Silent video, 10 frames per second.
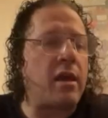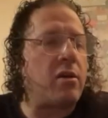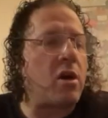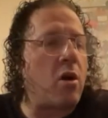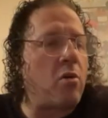
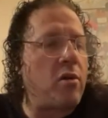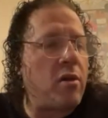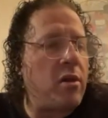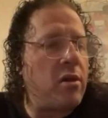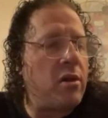go
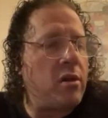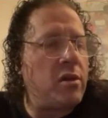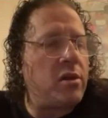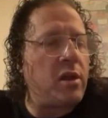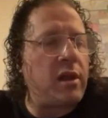
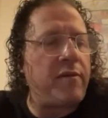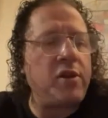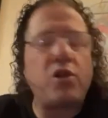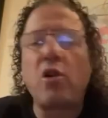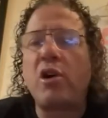to live
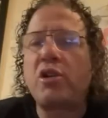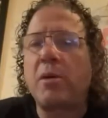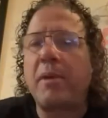in Georgia.